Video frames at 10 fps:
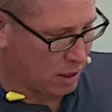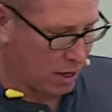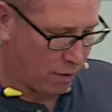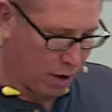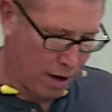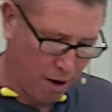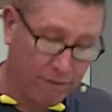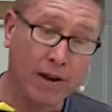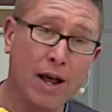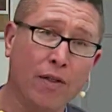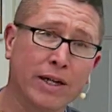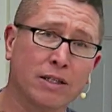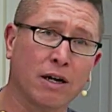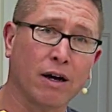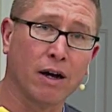cut it right off, and now
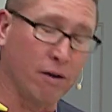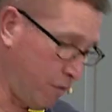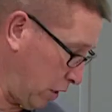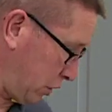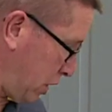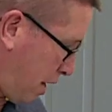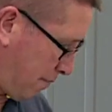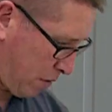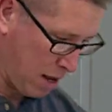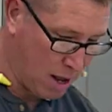that's a flush cut.